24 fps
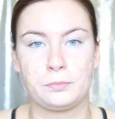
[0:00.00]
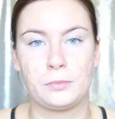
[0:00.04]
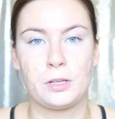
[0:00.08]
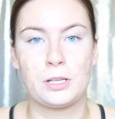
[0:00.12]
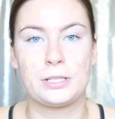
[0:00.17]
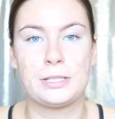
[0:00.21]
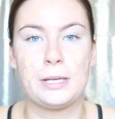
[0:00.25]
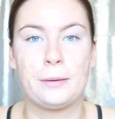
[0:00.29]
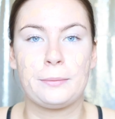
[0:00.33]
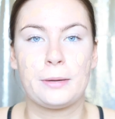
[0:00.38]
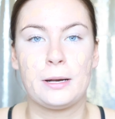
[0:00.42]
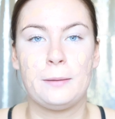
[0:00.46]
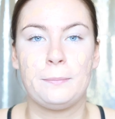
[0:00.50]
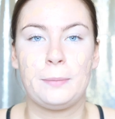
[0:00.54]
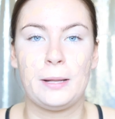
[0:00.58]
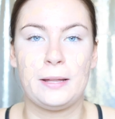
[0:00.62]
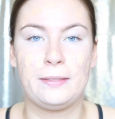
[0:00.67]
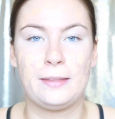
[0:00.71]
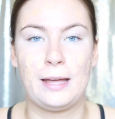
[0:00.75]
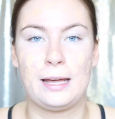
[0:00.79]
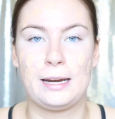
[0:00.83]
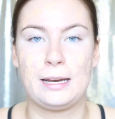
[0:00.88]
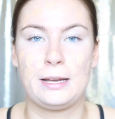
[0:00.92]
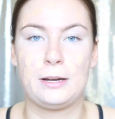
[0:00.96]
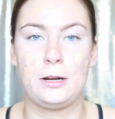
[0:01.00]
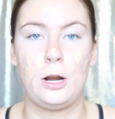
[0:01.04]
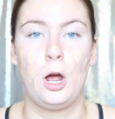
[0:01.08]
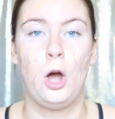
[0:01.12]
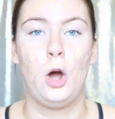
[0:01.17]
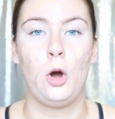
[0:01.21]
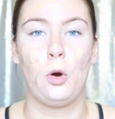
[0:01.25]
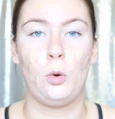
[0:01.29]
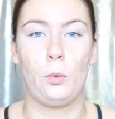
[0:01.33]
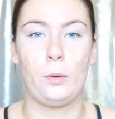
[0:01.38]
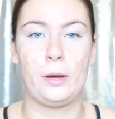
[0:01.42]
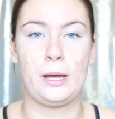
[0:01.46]
So I'm going to blend that in
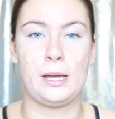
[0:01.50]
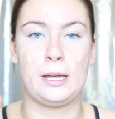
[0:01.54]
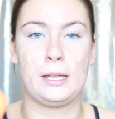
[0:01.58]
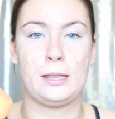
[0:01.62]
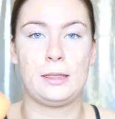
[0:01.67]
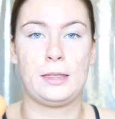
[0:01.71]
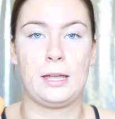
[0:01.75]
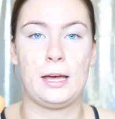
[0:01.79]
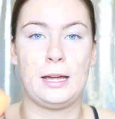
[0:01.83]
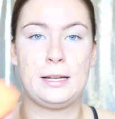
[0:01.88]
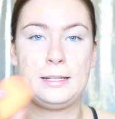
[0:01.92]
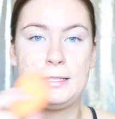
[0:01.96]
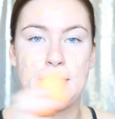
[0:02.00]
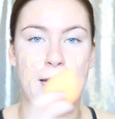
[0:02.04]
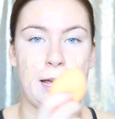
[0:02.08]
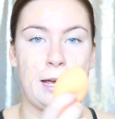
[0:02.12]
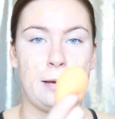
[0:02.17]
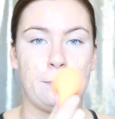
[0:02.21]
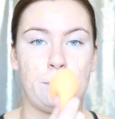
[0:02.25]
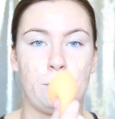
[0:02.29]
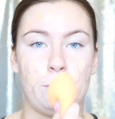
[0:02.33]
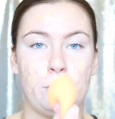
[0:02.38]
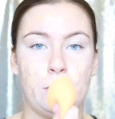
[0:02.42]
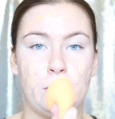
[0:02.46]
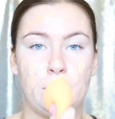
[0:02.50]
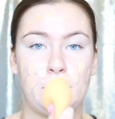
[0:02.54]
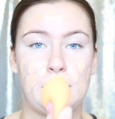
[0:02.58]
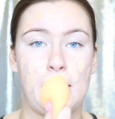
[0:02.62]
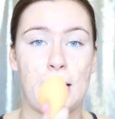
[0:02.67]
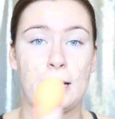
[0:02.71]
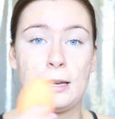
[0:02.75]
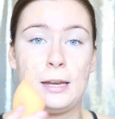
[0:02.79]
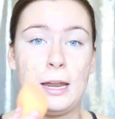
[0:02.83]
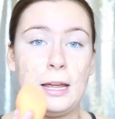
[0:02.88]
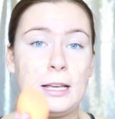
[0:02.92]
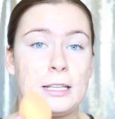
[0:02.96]
with a damp Real
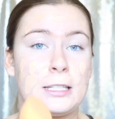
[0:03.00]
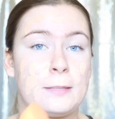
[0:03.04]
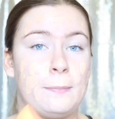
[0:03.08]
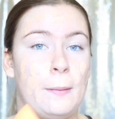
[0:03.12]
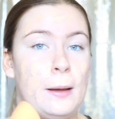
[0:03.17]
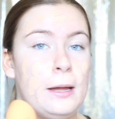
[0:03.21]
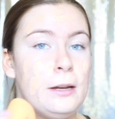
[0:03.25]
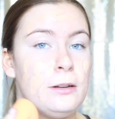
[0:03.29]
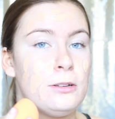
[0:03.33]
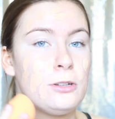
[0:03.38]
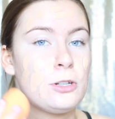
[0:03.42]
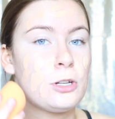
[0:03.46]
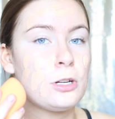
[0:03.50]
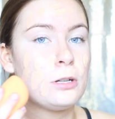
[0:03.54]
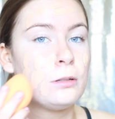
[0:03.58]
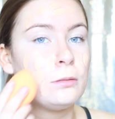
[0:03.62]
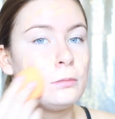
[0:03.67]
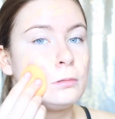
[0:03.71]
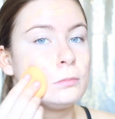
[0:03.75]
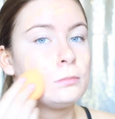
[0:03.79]
Technique sponge.